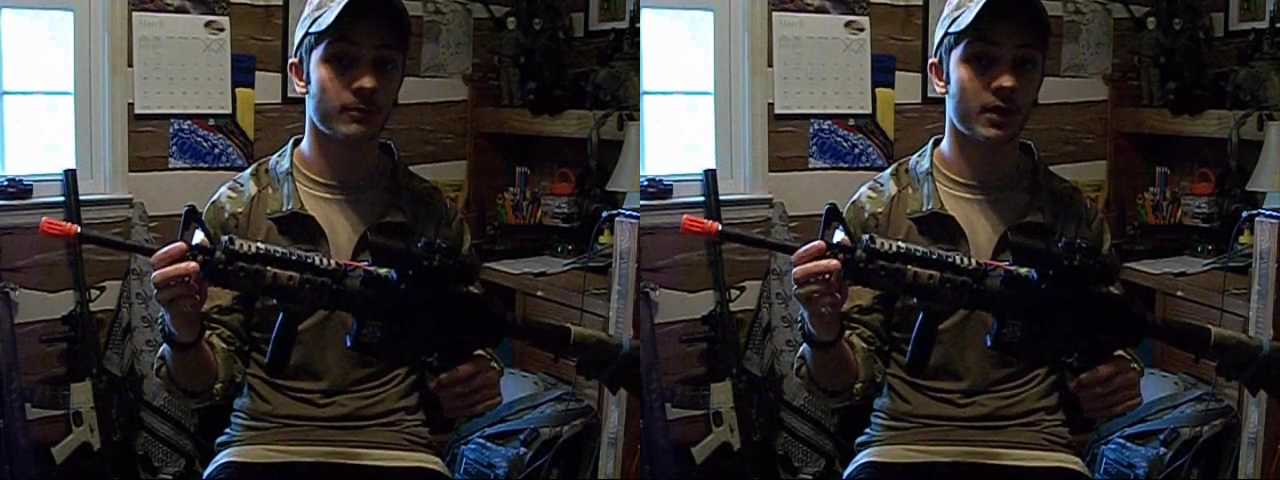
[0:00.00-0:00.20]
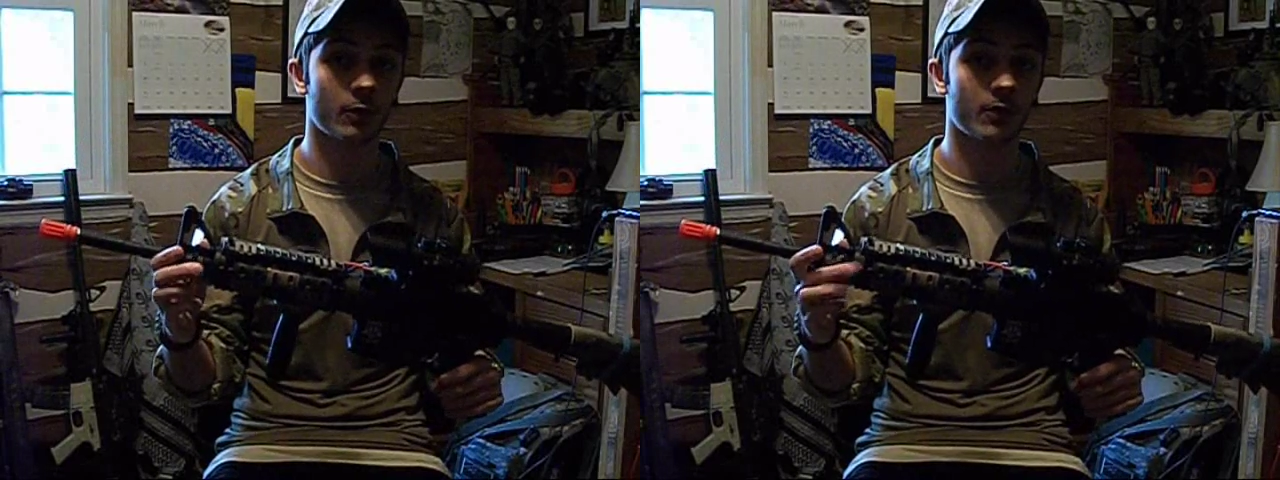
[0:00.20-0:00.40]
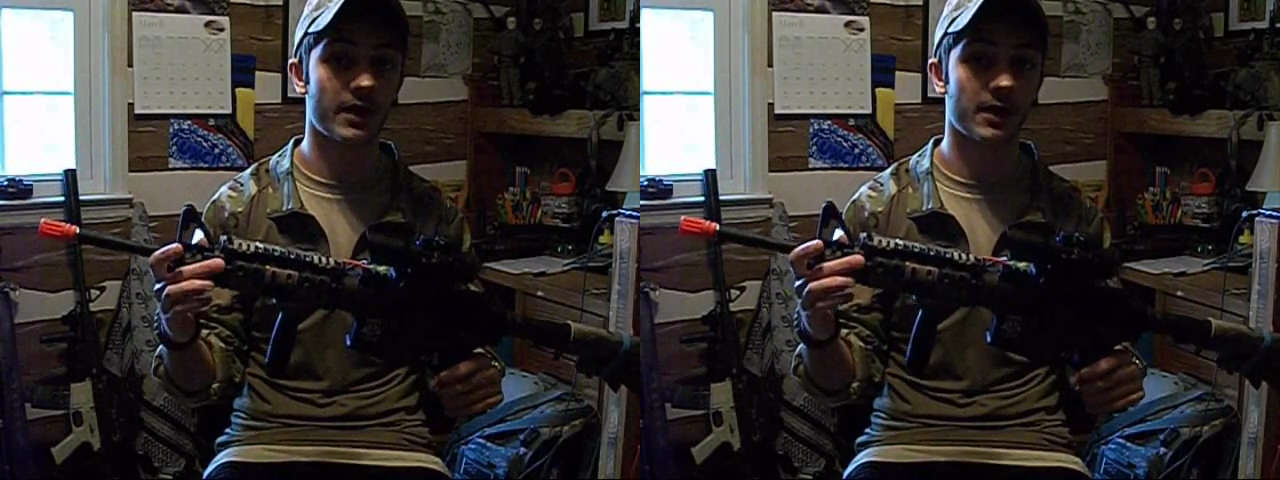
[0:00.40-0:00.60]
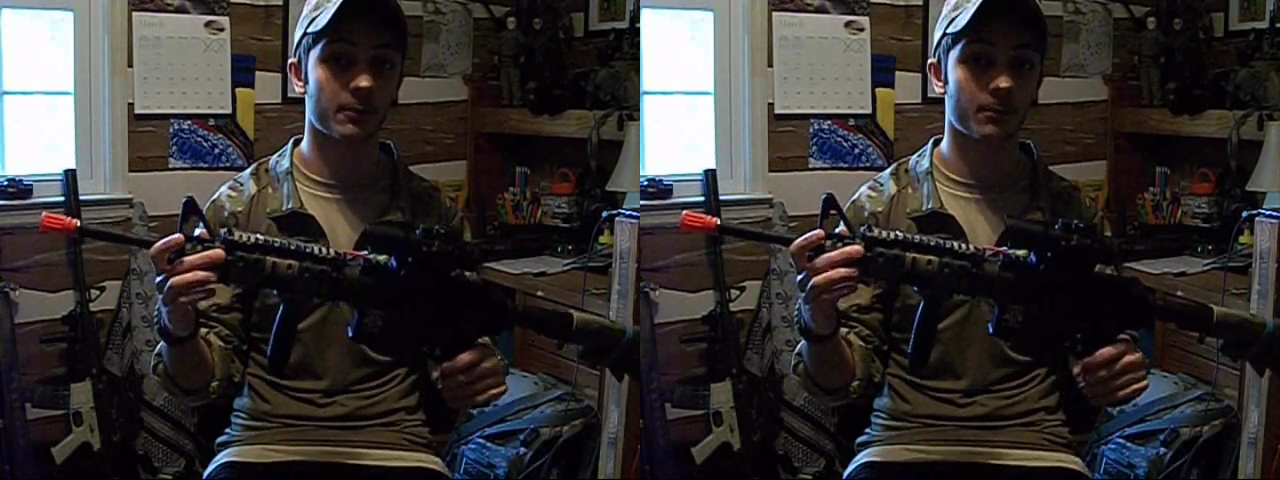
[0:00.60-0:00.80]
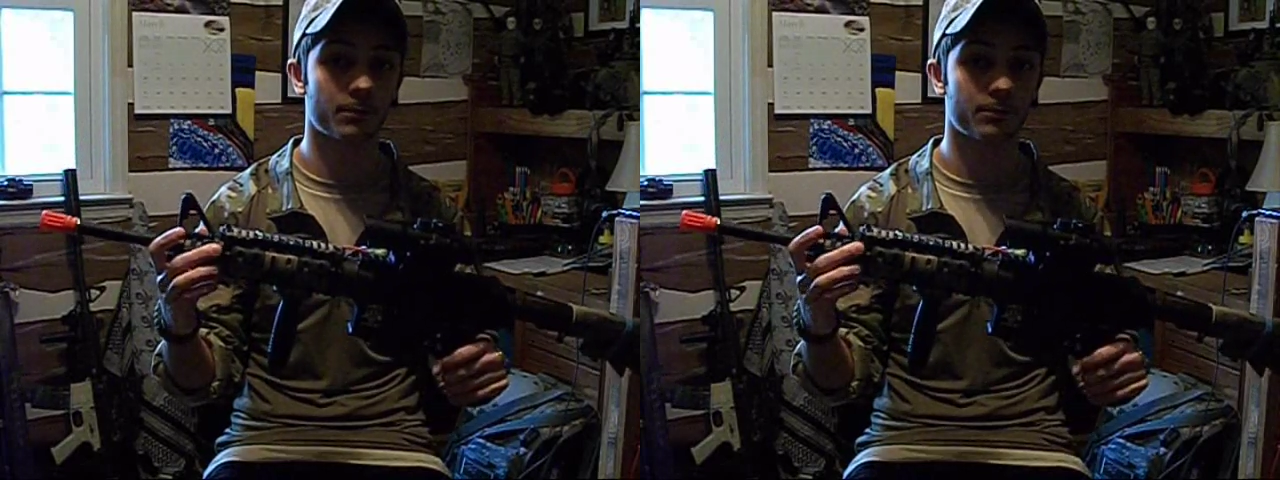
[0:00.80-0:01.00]
metal
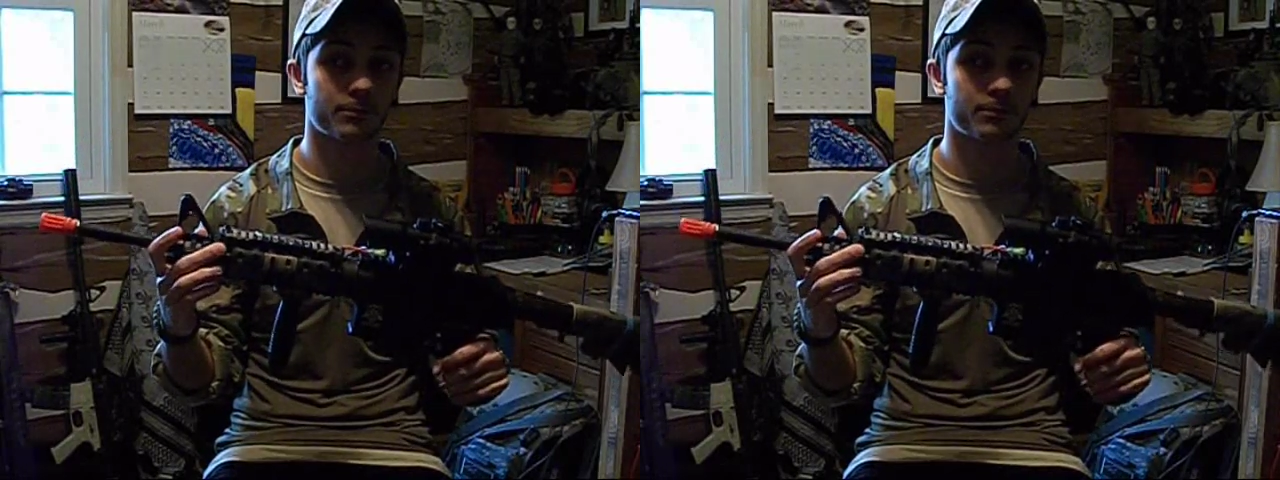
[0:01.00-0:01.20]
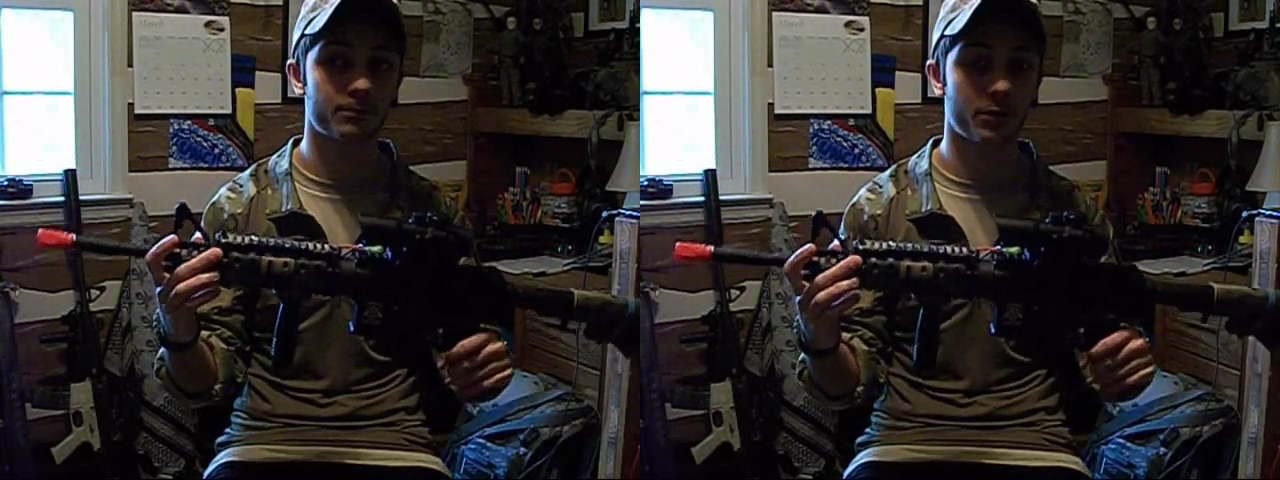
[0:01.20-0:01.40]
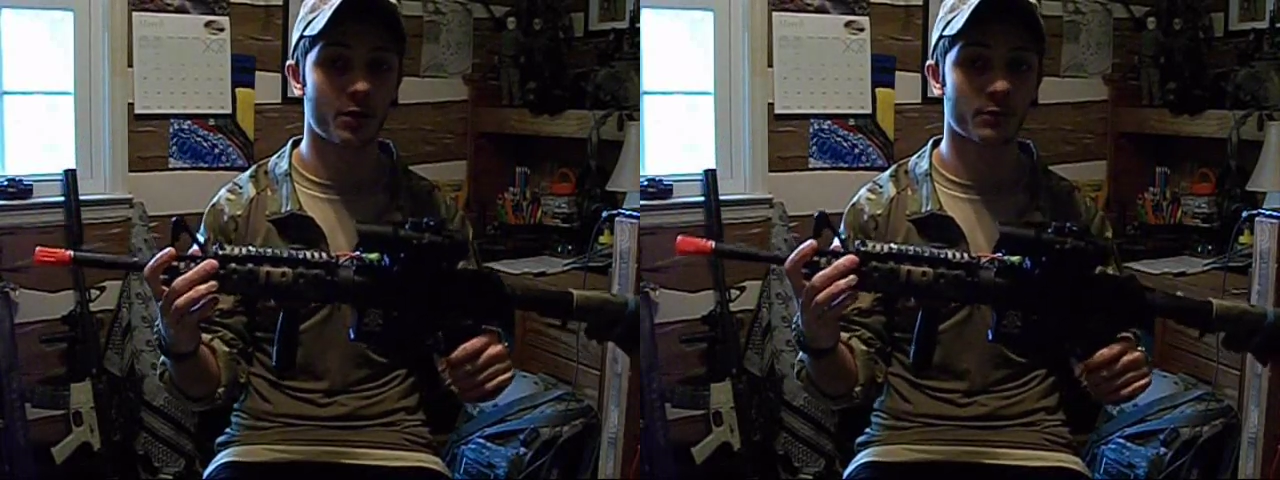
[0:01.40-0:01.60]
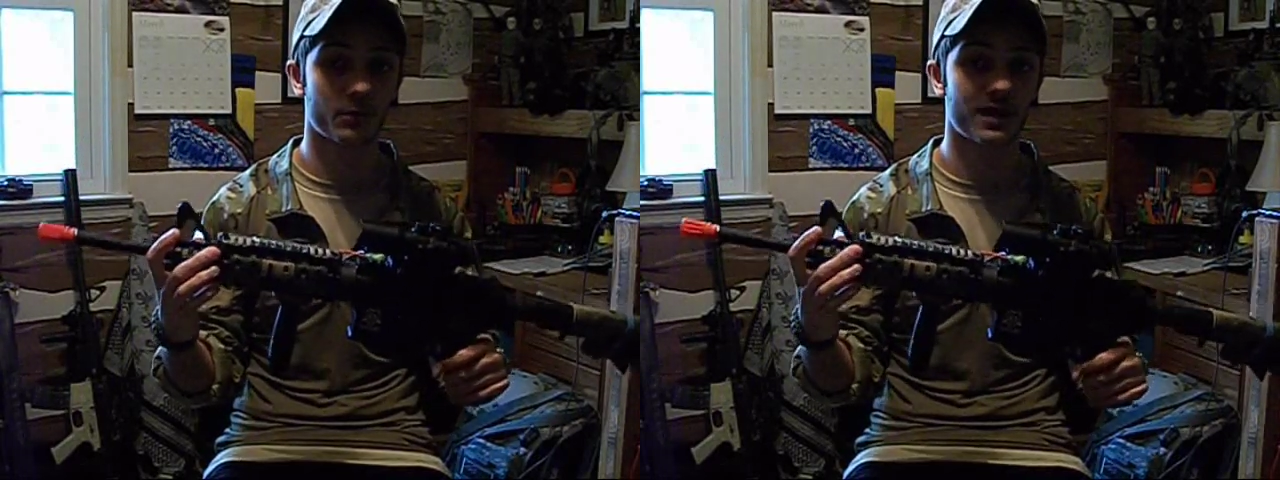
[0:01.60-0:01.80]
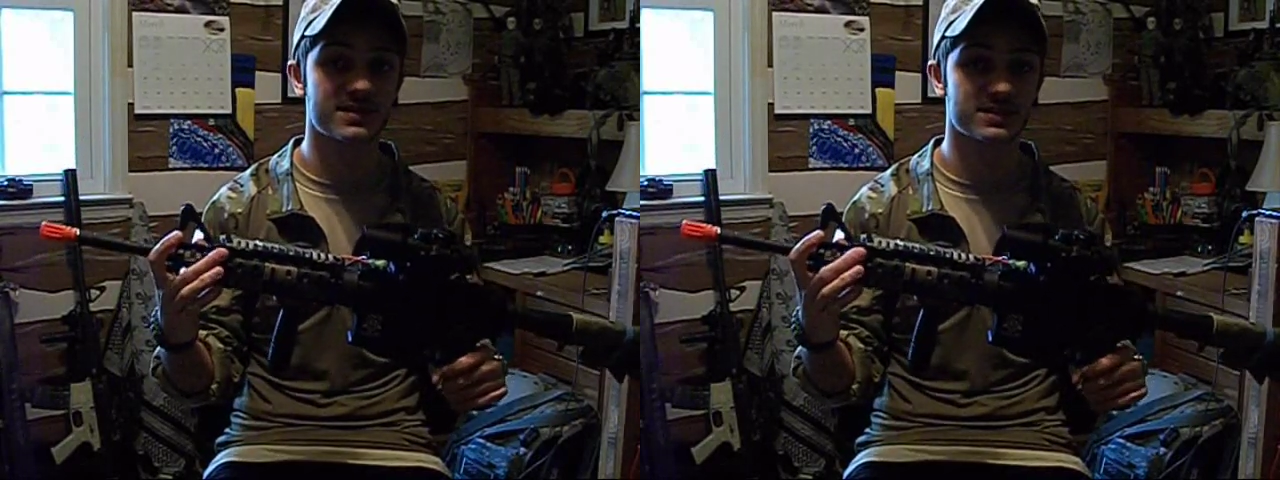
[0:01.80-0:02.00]
and polymer
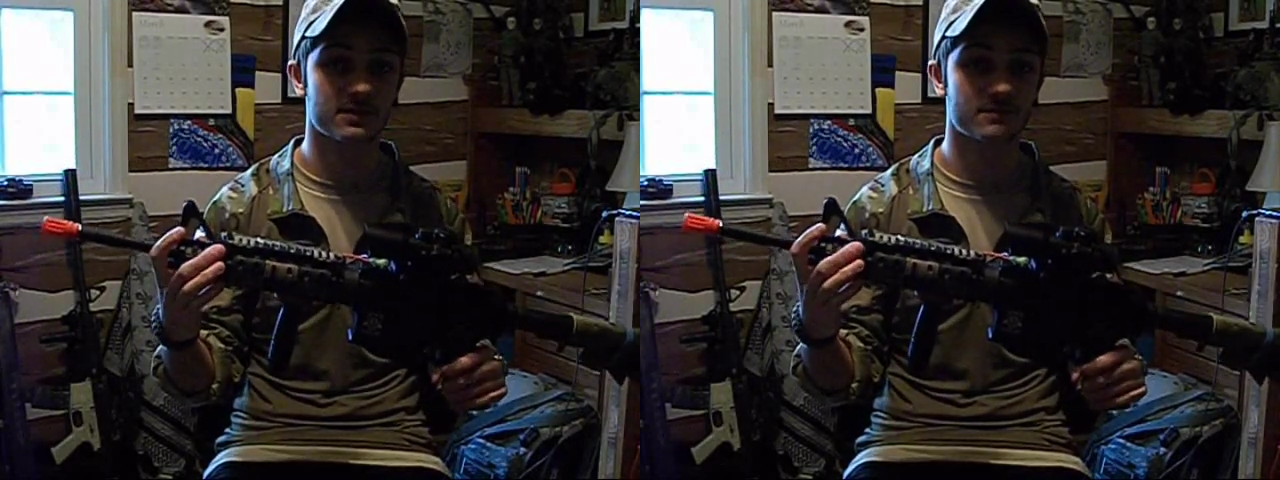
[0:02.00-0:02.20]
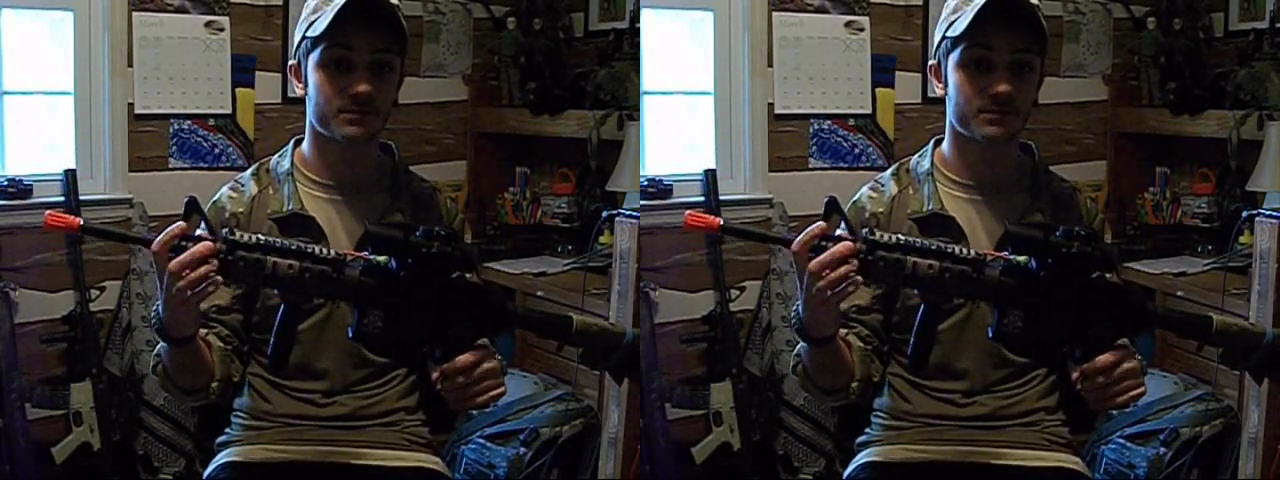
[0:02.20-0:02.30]
plastic.